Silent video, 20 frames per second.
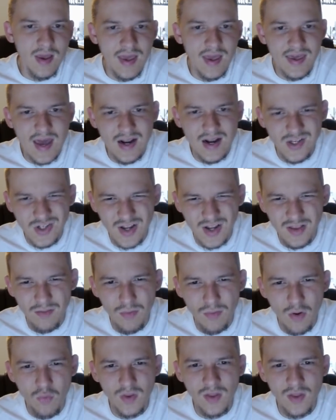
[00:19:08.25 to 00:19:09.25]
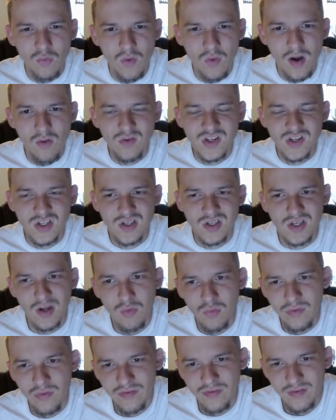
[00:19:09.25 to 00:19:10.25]
He kind of shot the ball really well, which you know
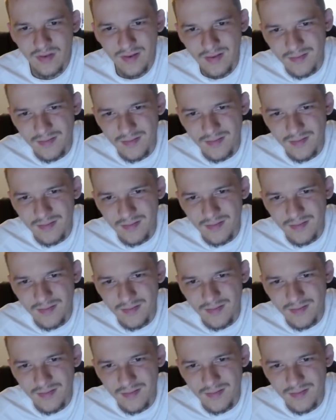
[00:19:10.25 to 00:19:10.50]
was